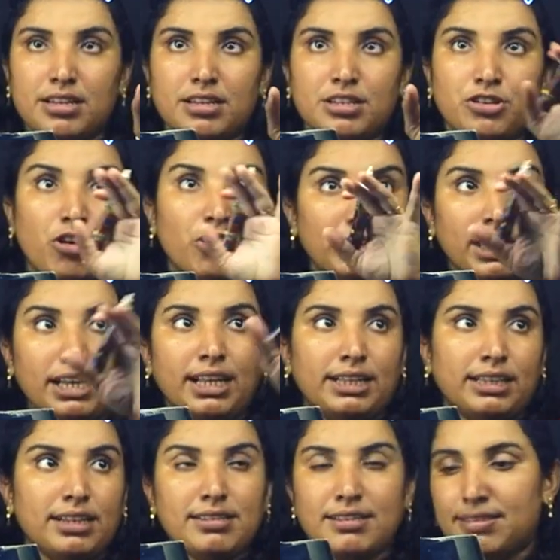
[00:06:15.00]
Total
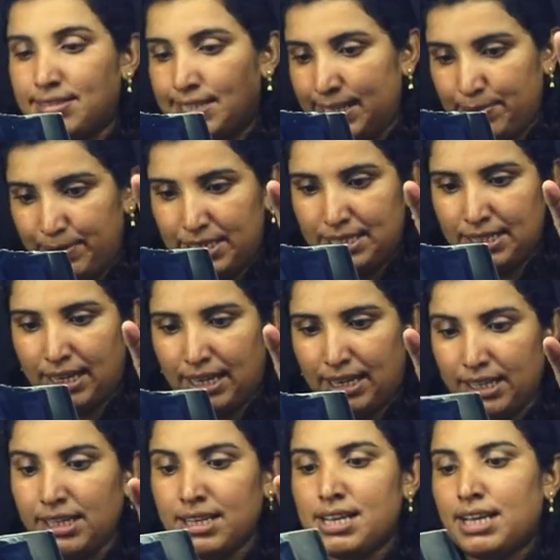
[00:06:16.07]
length is 16 meter.
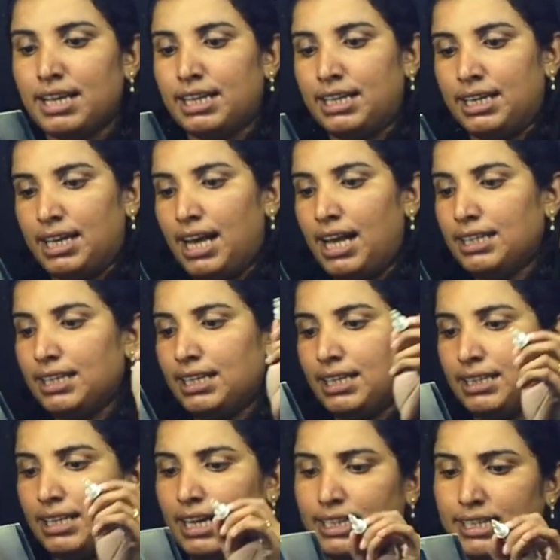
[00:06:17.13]
That